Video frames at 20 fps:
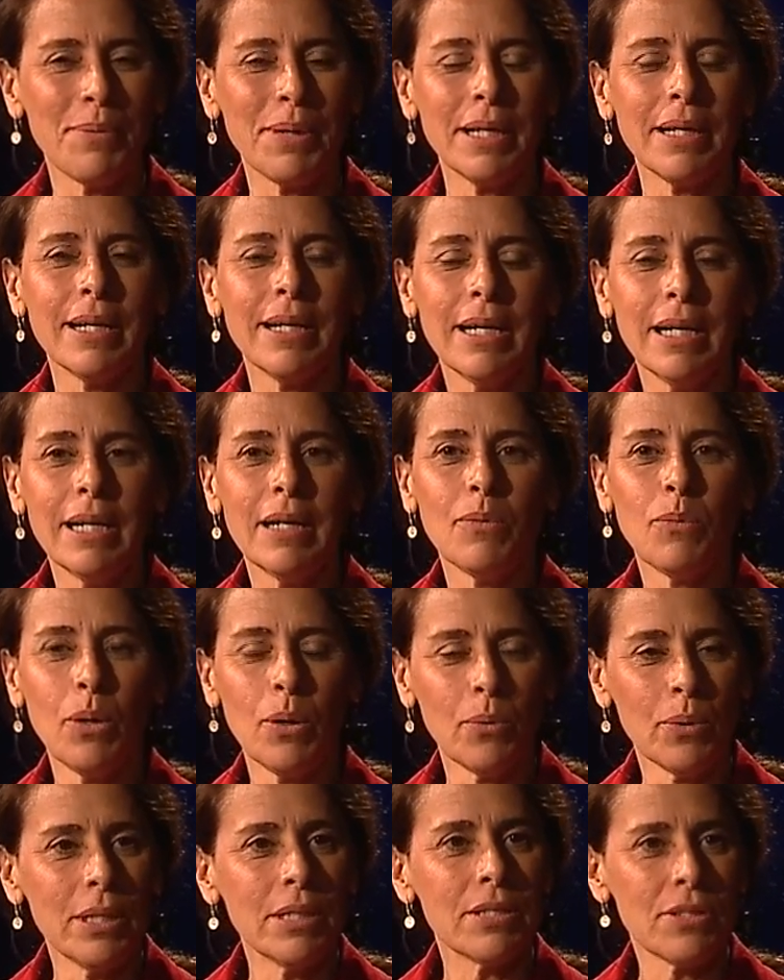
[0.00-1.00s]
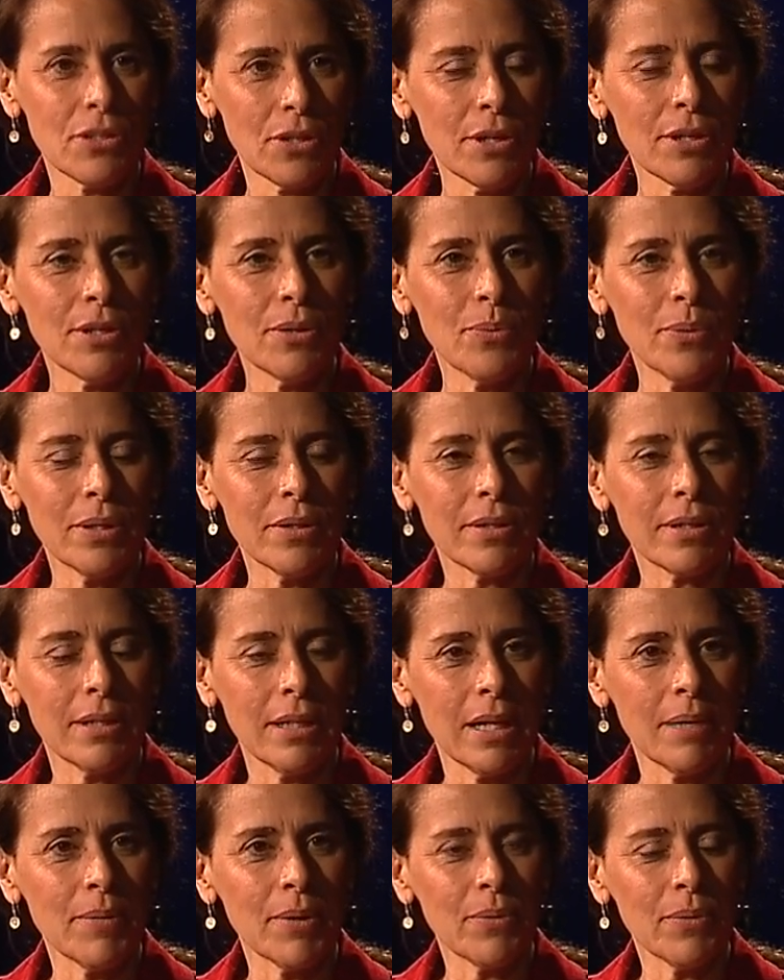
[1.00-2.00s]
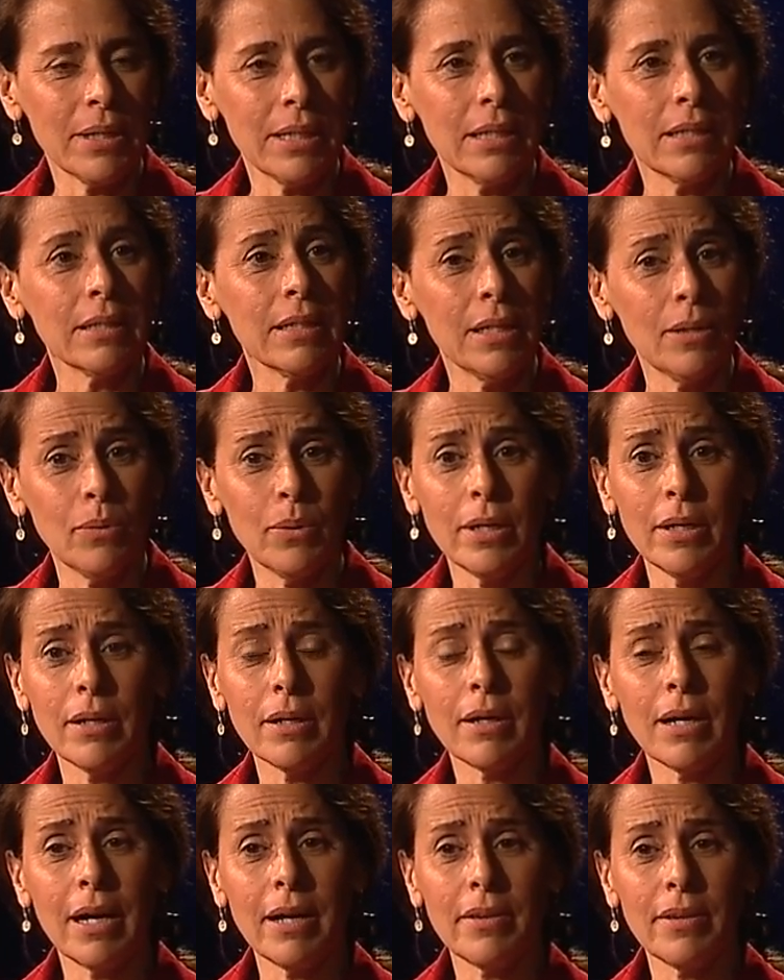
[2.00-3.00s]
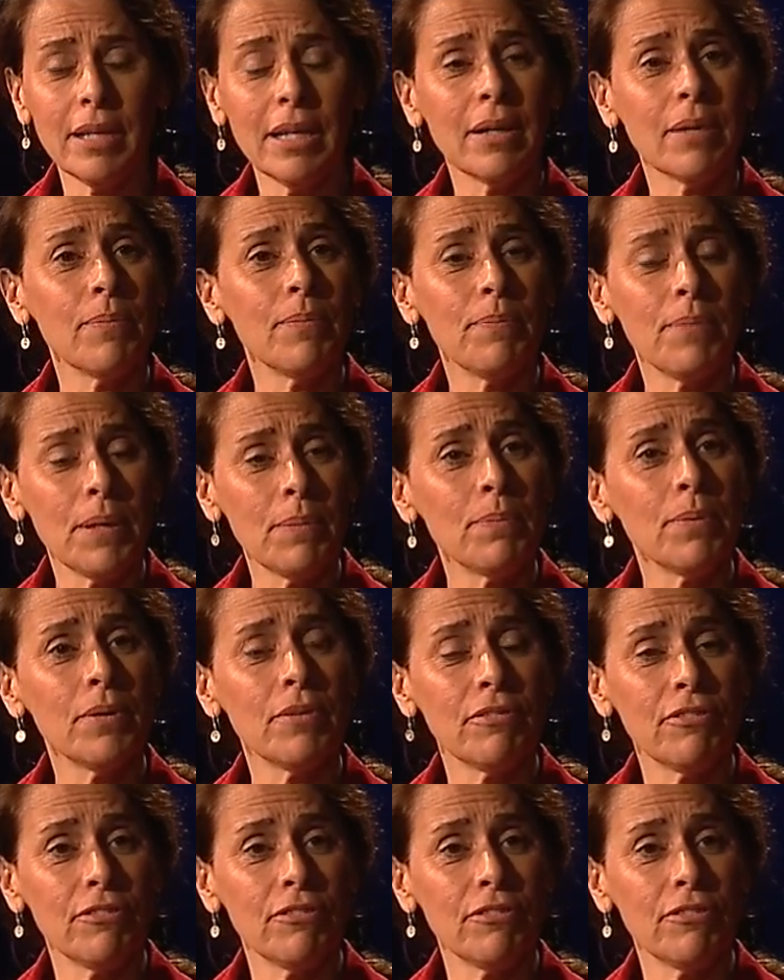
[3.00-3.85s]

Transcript: But what we started with climate reality, where I think people